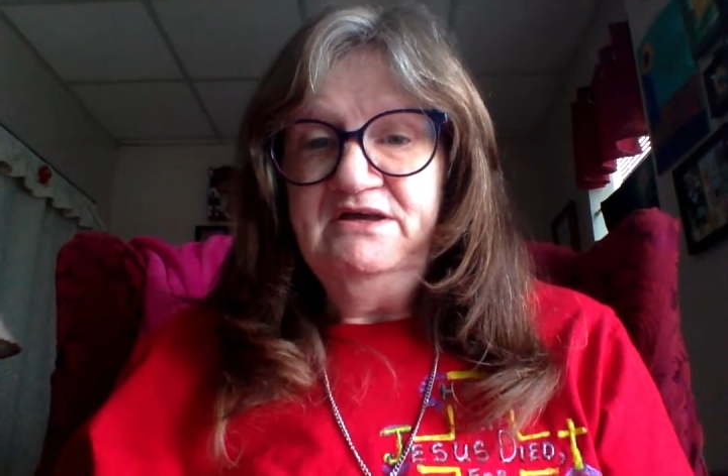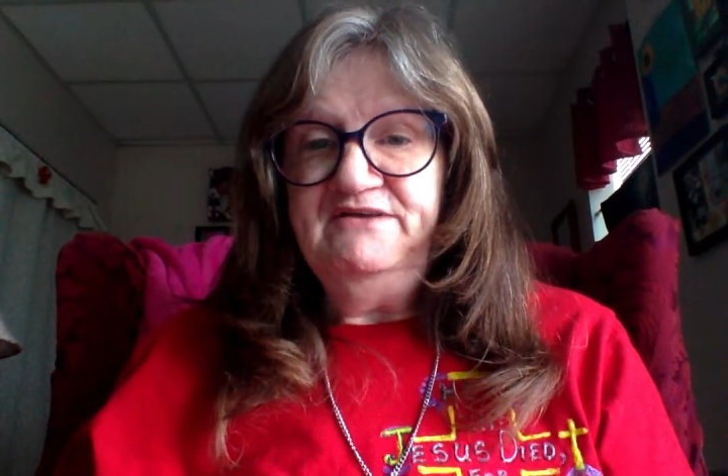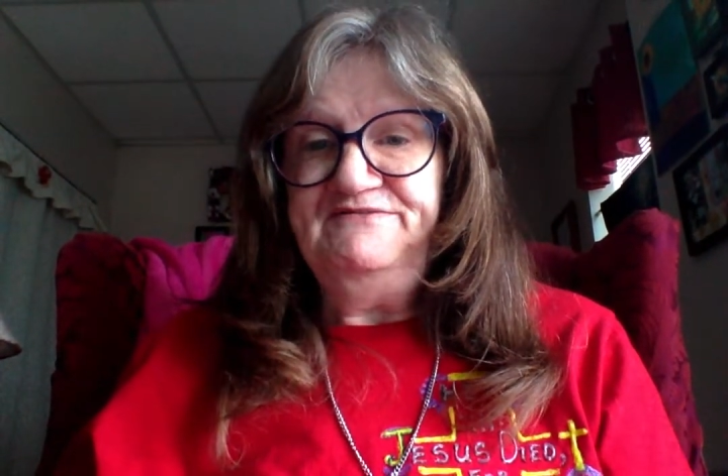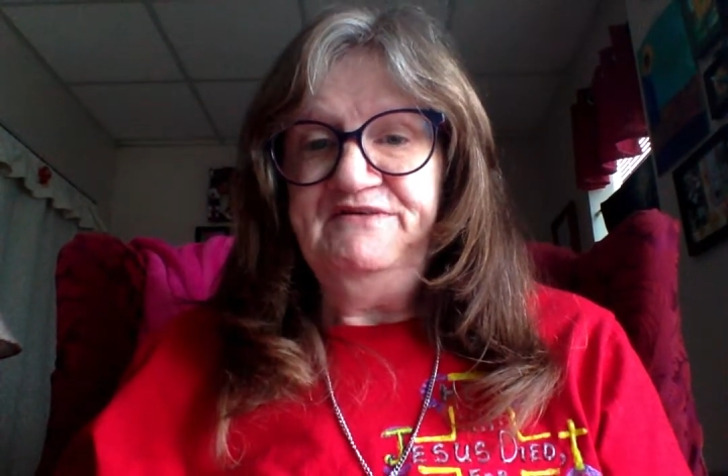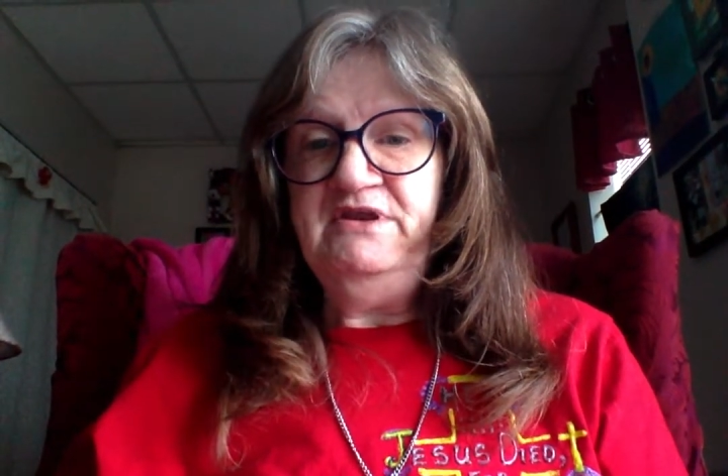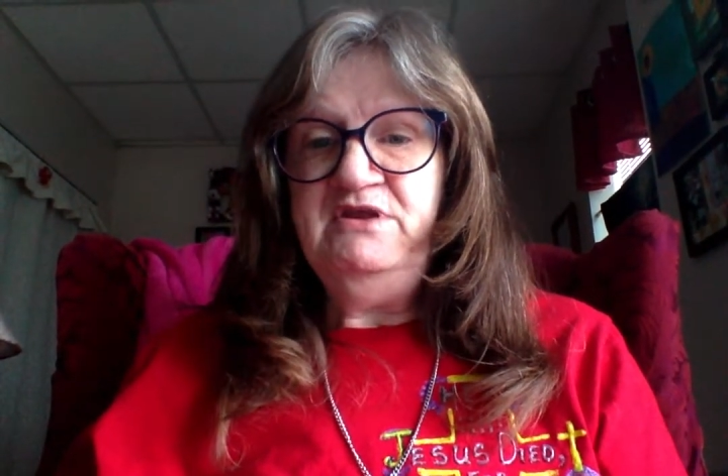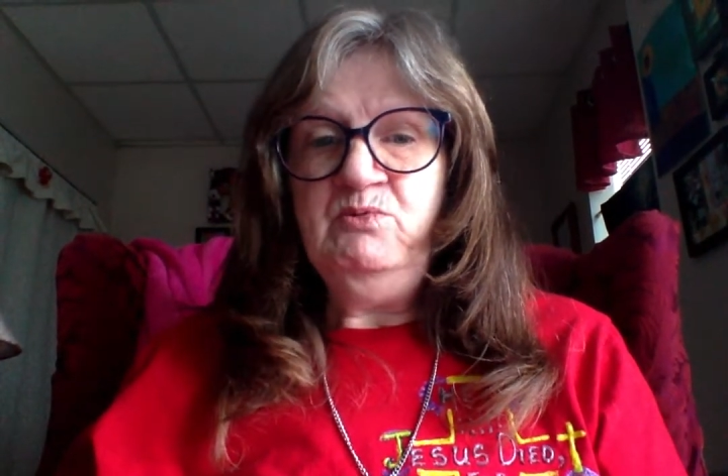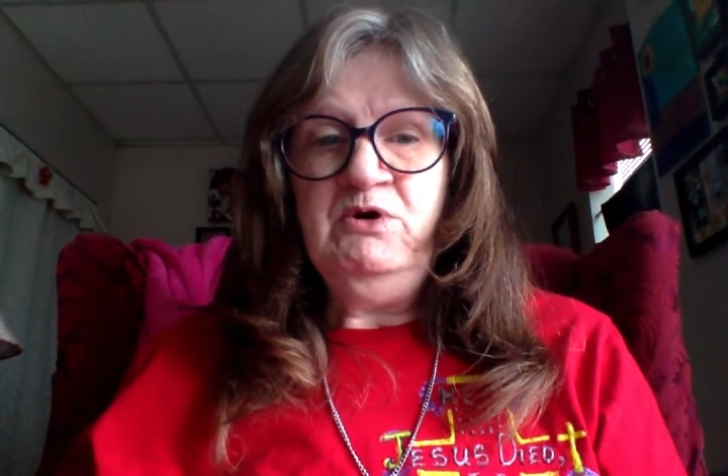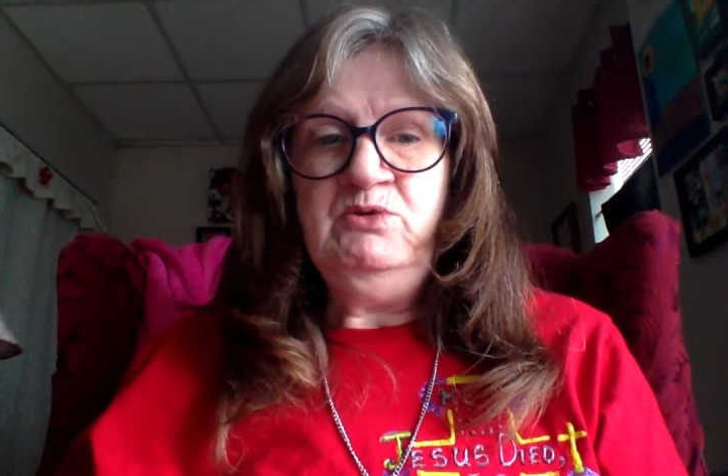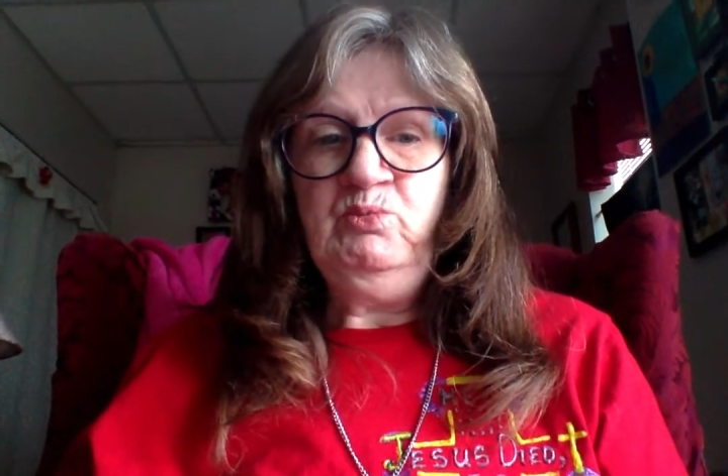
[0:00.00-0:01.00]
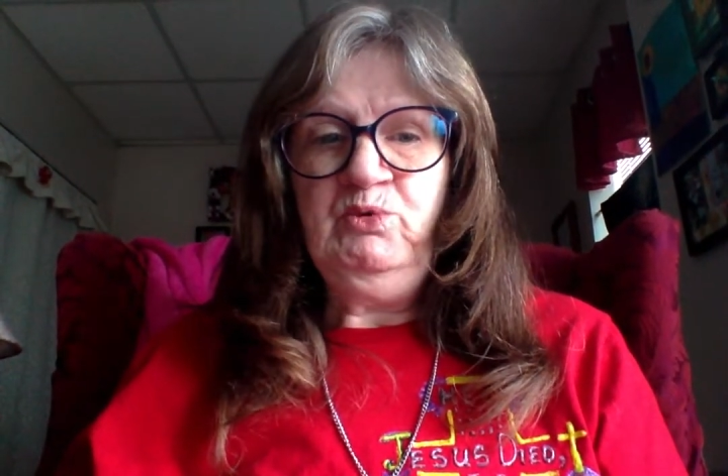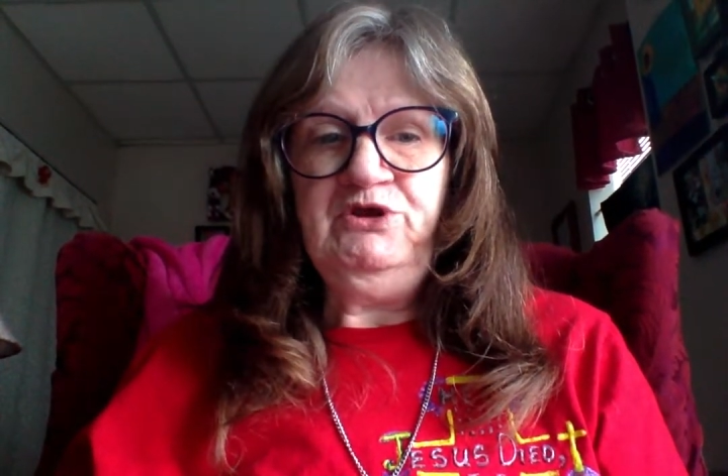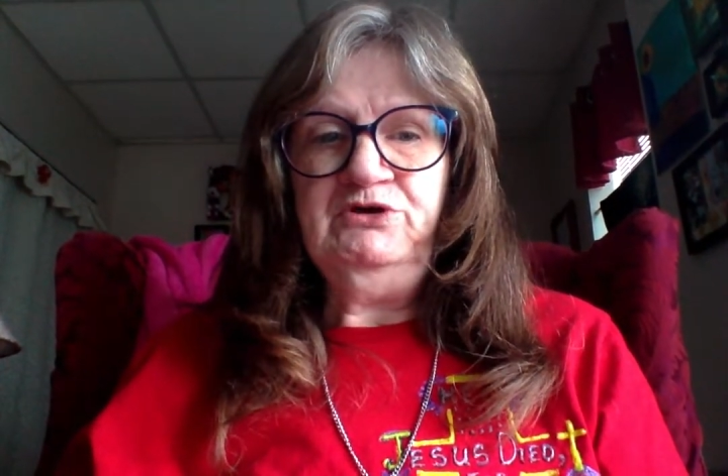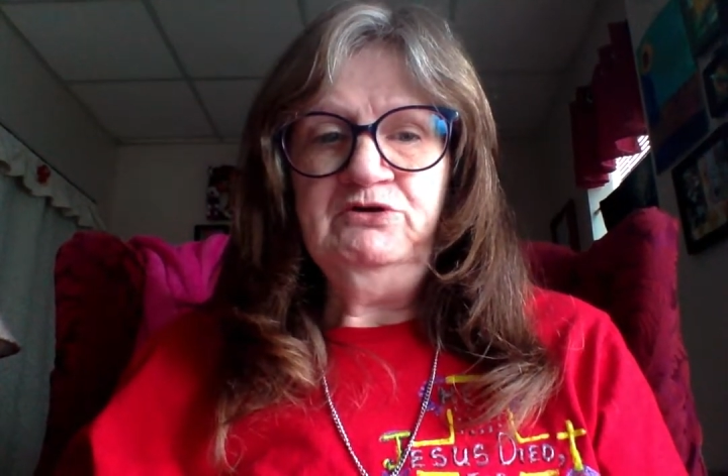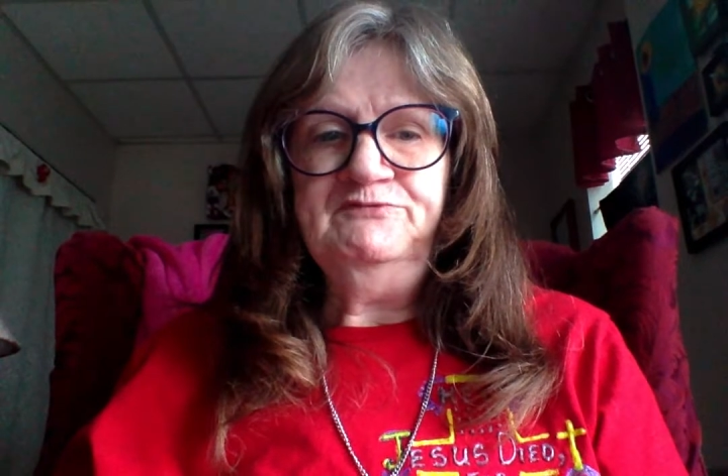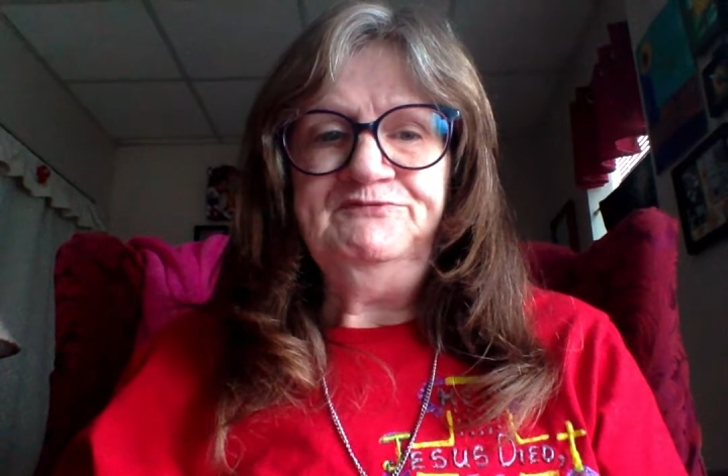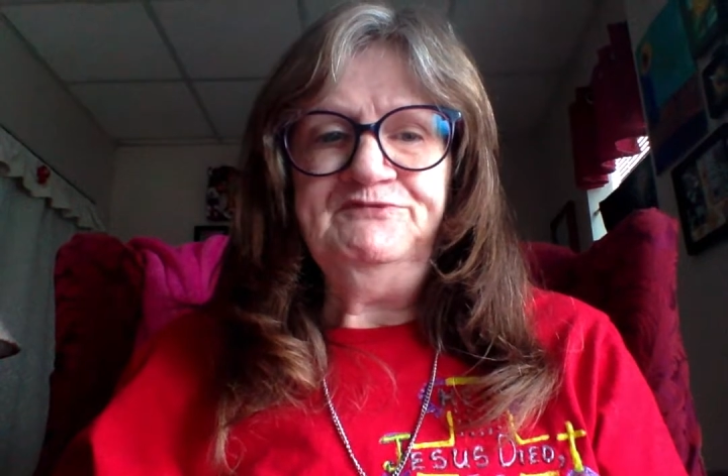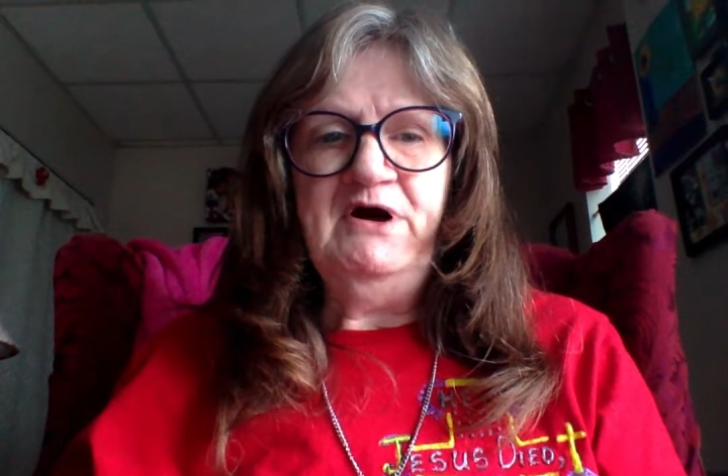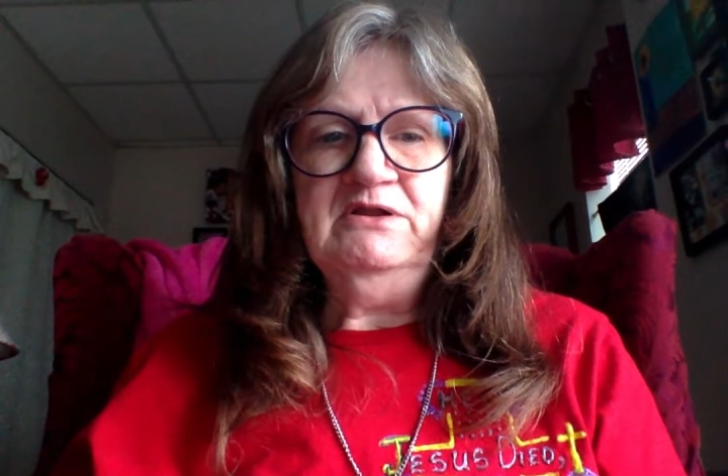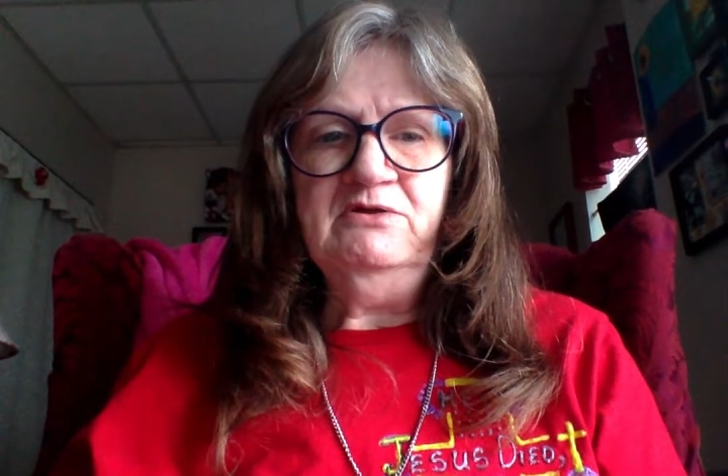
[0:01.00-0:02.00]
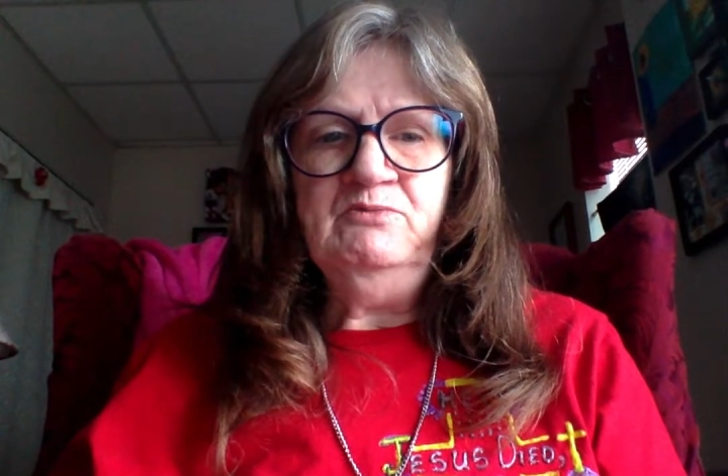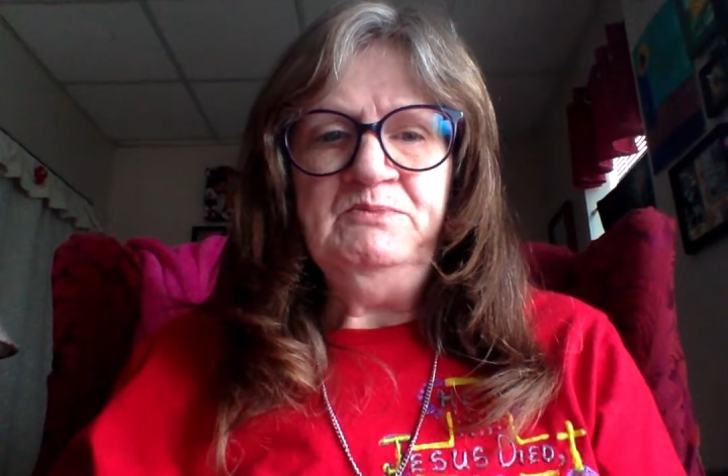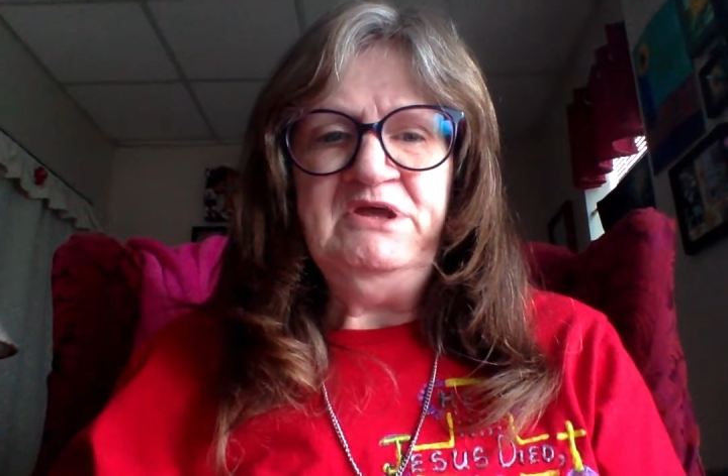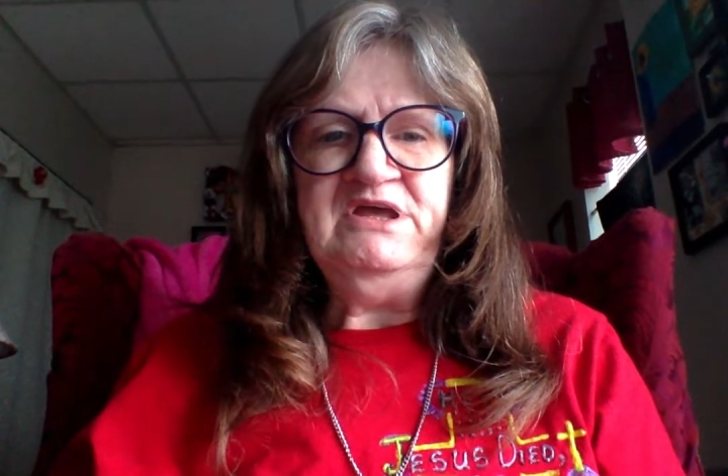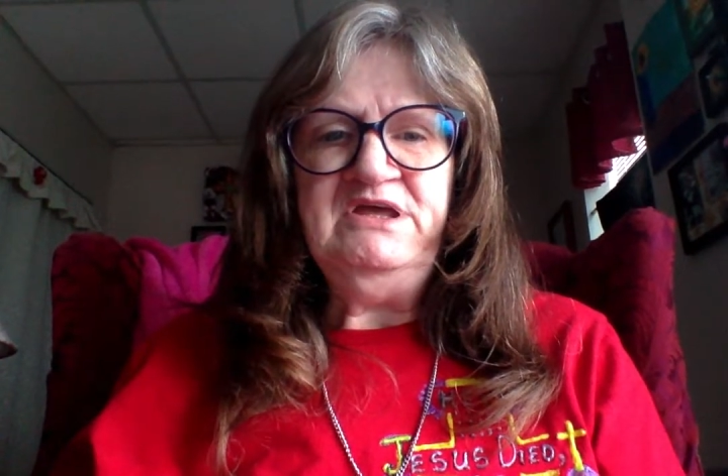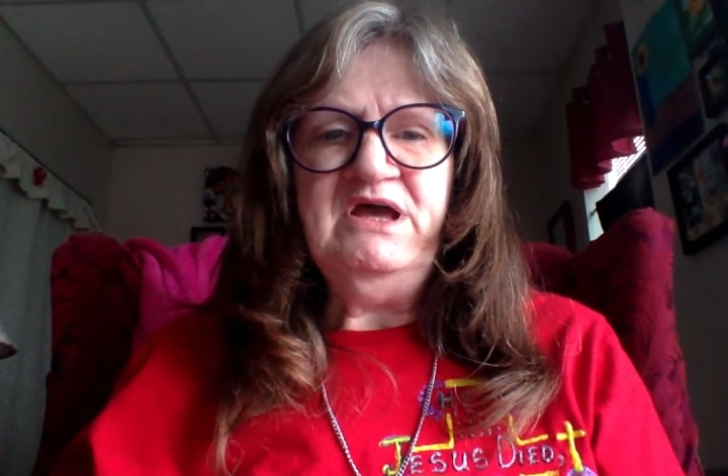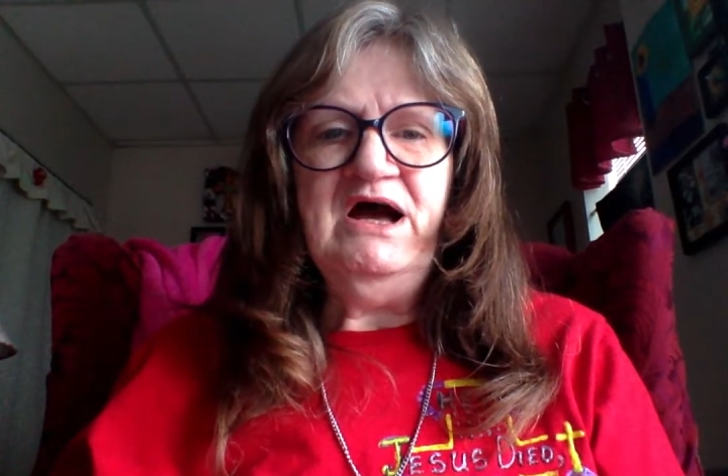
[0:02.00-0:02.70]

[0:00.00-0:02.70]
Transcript: if anyone will follow me,